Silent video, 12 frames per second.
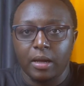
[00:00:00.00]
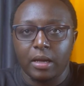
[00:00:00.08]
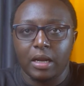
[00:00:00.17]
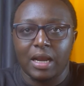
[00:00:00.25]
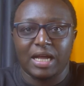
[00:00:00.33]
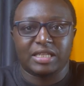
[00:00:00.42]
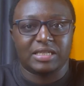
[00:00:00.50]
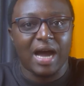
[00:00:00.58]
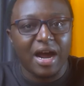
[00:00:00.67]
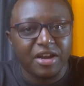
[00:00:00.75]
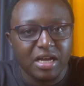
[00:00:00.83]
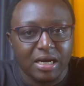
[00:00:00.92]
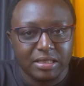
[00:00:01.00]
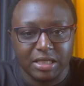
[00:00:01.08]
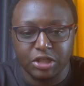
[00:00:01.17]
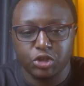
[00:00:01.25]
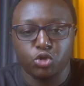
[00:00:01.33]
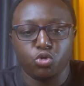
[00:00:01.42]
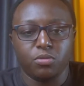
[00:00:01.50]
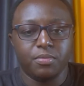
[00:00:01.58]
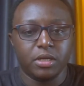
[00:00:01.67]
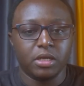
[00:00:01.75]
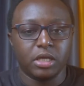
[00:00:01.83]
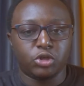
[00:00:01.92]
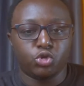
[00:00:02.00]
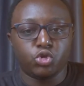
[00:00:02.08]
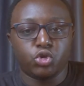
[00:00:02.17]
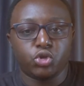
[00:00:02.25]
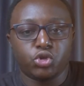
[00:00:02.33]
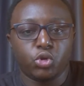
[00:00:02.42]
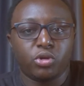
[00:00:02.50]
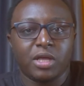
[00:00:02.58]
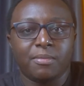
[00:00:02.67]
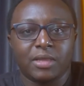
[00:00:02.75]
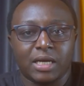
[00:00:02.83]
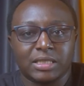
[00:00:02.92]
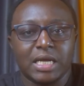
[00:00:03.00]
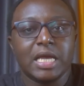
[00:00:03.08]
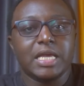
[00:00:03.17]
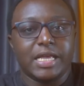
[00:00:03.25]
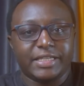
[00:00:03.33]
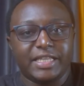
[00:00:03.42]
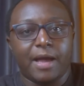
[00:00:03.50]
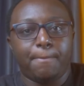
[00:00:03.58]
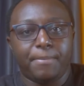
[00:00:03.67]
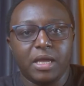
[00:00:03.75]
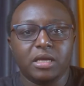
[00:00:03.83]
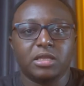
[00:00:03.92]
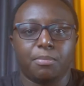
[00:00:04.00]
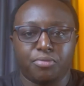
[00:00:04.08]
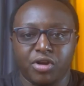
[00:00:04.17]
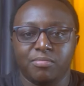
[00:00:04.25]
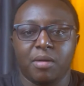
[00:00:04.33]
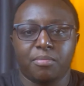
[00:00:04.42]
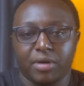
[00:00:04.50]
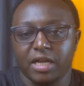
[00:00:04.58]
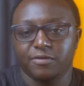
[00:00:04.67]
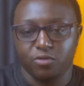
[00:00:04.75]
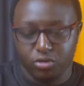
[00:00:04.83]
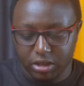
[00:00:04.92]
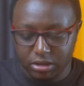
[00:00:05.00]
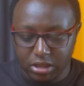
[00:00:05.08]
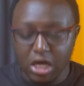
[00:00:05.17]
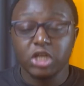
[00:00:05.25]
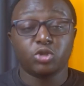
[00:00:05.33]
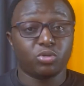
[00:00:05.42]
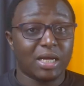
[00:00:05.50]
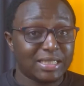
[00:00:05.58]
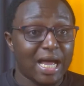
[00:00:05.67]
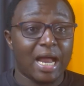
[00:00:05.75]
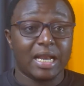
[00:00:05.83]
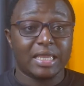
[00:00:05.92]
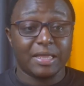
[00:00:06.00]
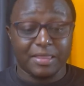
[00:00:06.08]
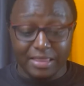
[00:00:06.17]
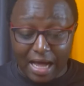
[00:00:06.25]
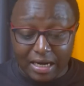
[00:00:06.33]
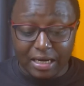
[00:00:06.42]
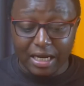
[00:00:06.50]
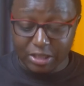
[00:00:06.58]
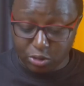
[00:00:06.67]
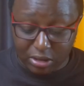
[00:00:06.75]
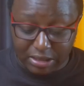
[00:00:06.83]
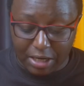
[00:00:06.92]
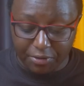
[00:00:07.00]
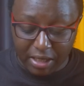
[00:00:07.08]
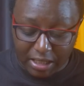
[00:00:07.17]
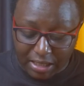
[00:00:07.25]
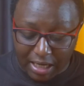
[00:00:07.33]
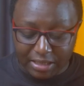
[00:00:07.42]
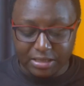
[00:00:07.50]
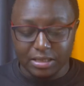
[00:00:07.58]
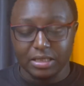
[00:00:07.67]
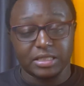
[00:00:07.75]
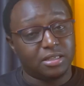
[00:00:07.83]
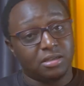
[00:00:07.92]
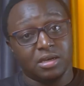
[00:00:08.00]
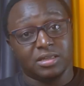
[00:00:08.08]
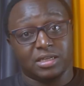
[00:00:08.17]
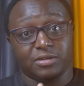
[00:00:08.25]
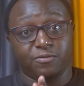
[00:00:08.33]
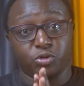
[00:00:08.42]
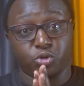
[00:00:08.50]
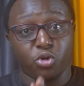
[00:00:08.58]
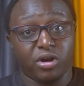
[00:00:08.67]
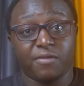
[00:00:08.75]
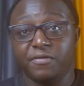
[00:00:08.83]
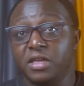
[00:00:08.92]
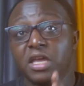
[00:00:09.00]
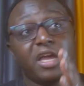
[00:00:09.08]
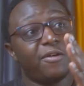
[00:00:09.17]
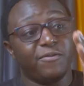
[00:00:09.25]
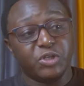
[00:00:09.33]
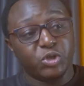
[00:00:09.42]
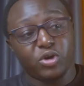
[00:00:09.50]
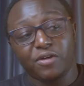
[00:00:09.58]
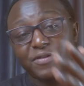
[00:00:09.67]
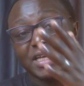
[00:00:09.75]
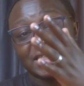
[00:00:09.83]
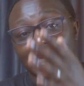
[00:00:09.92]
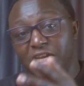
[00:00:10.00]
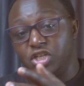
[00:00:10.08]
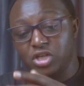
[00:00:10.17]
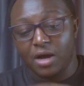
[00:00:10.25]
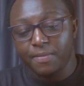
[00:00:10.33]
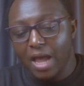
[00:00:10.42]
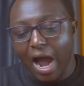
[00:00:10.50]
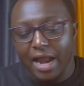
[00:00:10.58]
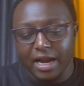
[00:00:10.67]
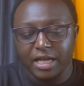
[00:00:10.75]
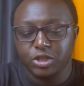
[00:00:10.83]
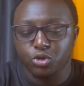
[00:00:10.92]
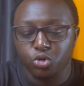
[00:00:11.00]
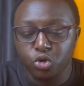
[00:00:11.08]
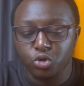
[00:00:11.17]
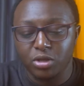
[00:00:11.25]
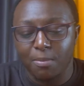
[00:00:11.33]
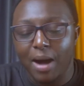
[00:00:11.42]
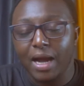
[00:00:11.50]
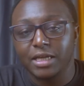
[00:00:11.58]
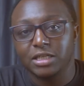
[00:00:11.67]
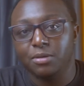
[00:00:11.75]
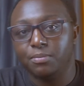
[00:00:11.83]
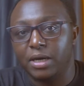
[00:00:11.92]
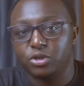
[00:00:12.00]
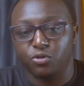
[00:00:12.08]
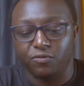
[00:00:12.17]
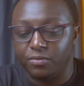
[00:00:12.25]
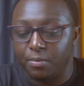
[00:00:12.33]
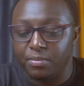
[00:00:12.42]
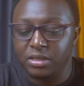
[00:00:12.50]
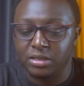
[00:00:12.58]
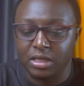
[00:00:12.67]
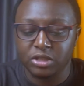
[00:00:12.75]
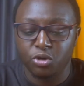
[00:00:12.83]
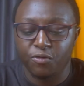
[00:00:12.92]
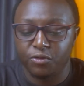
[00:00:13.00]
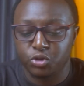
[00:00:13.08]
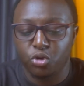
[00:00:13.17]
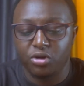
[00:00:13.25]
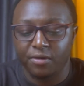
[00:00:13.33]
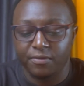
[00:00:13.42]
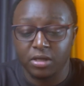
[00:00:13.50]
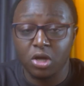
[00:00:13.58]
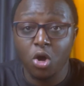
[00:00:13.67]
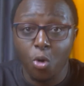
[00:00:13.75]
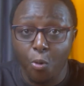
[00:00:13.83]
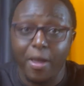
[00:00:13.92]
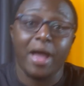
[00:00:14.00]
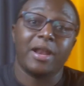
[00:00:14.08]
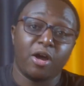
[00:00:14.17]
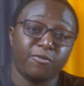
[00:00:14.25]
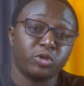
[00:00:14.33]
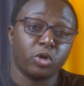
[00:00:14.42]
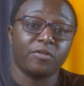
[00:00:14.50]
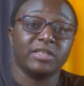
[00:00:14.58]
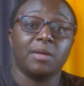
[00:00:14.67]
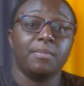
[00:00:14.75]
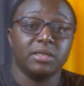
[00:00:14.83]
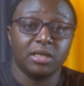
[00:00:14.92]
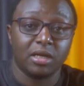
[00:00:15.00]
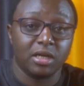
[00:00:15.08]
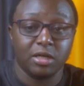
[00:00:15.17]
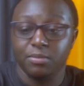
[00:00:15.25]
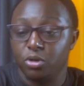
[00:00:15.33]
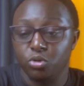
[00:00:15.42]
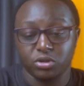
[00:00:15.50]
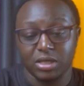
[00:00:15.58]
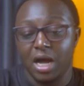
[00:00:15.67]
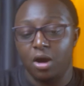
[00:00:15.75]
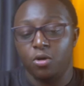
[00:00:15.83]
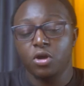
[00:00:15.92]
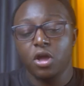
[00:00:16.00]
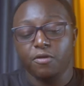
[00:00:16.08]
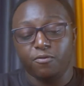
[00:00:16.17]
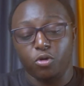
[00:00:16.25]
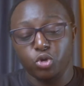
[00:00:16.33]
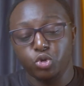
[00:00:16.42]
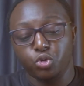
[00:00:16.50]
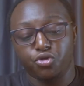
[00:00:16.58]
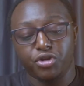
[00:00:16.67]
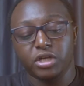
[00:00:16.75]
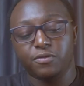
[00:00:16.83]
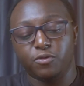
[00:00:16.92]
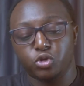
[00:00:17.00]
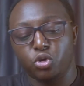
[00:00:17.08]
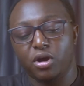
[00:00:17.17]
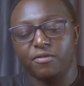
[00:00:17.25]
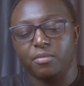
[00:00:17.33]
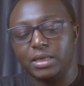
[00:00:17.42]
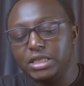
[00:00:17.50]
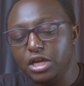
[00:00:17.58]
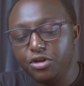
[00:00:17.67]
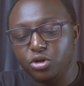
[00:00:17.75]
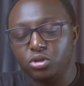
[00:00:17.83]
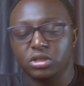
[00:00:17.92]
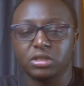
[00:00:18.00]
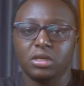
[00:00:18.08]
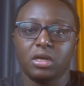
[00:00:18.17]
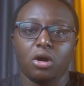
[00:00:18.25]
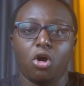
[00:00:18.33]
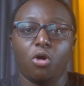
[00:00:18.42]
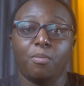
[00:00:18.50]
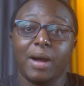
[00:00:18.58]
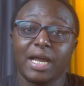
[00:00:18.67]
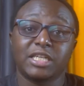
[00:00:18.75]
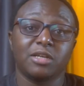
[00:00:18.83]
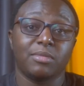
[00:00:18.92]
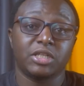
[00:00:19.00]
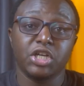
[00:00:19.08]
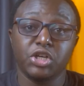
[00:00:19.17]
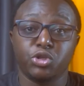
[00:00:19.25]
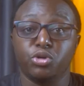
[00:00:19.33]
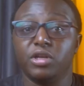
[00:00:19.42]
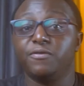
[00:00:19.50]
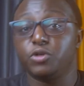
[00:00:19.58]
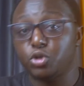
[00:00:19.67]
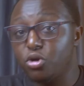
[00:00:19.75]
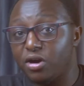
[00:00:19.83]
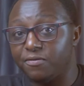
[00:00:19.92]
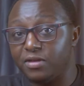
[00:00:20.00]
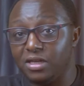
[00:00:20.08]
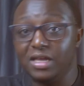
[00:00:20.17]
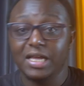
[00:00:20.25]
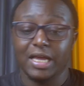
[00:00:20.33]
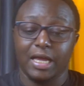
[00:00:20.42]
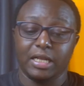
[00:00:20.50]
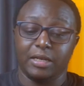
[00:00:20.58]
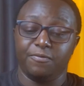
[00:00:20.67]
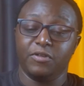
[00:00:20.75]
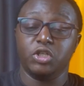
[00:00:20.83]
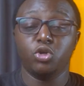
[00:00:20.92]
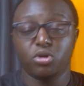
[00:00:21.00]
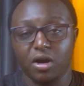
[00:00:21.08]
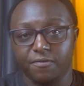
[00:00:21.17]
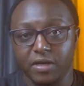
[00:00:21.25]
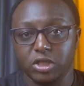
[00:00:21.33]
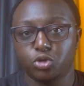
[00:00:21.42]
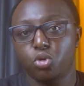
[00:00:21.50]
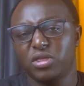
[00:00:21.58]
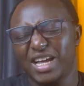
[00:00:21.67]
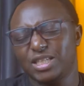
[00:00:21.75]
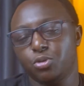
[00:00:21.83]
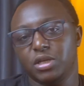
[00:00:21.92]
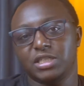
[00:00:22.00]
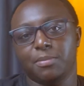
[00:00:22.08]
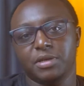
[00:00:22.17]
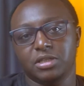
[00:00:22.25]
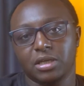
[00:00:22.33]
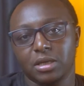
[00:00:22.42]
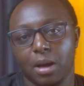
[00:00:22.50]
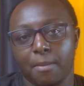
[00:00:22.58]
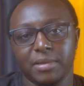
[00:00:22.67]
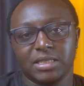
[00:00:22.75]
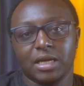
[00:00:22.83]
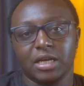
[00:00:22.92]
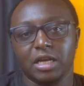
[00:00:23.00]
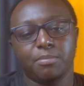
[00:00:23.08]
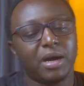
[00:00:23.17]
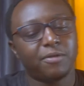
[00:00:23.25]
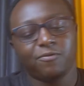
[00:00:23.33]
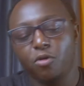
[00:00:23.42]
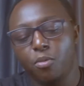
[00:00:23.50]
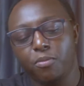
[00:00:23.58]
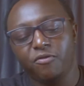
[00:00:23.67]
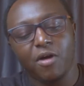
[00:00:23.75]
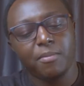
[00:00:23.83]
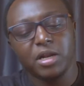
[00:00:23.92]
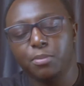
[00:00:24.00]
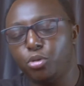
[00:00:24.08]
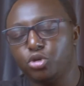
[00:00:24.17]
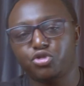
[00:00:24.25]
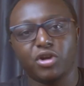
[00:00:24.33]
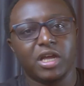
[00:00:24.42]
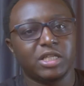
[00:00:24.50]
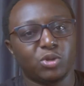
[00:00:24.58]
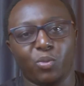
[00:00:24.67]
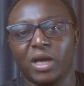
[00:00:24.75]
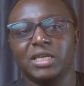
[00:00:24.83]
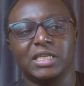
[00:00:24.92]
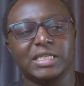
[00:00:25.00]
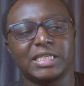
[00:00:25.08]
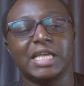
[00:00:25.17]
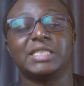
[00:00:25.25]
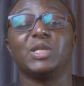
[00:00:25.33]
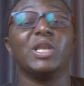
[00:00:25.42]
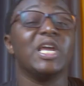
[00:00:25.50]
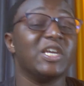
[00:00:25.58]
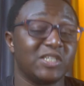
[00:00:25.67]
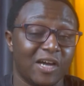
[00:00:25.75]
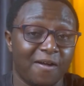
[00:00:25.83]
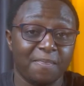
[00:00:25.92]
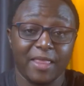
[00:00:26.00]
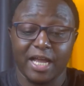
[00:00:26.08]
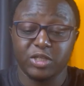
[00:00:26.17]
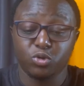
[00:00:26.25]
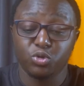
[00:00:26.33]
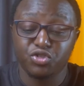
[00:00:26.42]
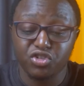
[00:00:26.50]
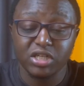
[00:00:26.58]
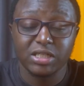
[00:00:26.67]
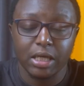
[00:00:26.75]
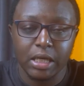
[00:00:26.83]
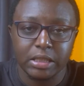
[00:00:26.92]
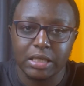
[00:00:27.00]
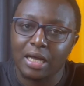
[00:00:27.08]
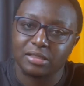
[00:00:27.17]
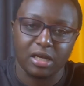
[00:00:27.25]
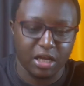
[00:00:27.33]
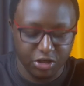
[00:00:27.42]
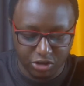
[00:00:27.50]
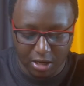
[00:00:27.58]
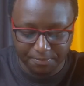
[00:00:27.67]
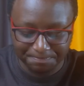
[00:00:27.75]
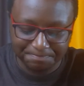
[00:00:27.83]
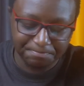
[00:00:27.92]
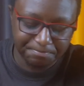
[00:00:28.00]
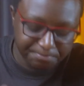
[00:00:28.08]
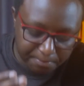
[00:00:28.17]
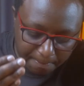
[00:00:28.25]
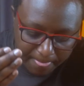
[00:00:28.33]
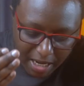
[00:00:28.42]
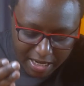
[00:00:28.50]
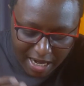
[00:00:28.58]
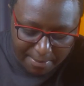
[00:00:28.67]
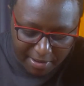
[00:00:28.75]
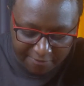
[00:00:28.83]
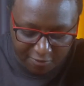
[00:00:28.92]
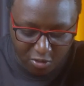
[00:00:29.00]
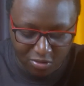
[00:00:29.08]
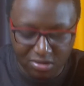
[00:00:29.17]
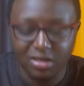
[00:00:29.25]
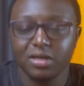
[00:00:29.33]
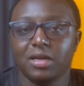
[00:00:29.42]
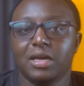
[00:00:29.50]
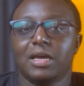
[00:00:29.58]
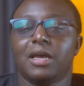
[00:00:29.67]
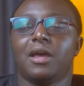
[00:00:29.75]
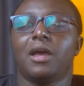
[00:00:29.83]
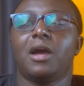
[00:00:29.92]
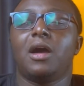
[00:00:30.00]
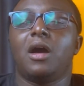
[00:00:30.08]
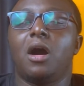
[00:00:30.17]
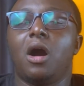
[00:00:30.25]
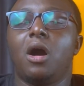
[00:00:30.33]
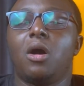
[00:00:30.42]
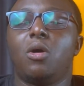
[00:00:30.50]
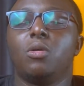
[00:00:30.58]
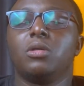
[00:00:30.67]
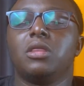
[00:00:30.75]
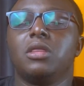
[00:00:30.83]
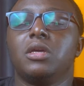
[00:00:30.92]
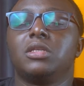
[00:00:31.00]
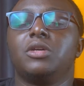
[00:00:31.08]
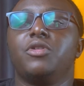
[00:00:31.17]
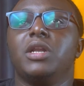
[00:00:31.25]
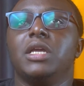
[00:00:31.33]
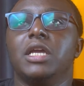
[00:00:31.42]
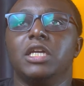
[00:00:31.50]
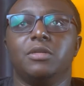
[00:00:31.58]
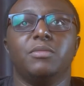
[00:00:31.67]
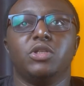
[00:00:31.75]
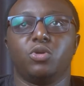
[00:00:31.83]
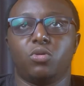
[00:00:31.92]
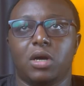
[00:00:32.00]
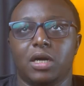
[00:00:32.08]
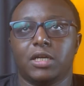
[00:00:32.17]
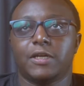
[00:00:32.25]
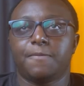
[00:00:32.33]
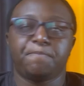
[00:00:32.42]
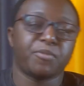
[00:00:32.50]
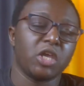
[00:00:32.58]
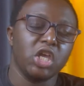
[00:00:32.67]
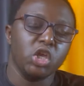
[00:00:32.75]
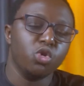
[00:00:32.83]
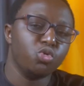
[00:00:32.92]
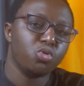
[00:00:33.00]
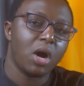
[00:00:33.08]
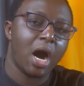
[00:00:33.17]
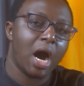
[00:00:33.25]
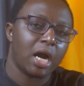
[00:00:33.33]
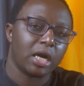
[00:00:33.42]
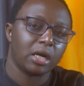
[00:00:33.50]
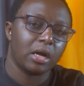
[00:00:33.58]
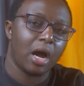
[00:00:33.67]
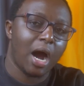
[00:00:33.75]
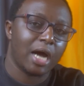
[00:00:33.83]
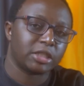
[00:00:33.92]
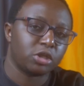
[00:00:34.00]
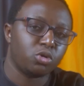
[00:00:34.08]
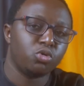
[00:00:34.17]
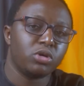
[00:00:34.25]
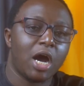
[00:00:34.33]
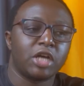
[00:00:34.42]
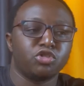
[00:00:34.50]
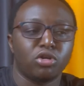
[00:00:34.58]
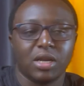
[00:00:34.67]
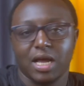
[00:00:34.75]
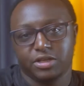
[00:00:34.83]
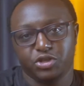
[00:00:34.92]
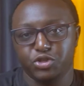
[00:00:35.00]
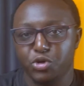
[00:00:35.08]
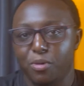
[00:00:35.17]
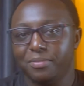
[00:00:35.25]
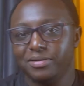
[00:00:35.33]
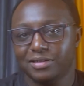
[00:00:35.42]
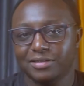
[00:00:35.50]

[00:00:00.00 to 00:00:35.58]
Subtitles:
luxurious. It should show them that yes, they are paying the premium price for it. So that's the third lesson that I really learned this year, that photography, videography is leisure, unless you go to the marketing part of the business of photography, where now photography is a basic need, because now for you to create photography materials or marketing materials, you need photography and videography, and so that's when it's a basic need. But for family portraits, weddings, it's leisure, and so treat it as leisure. Number 4. Oh, this really hit me so hard. You are as good as your last job.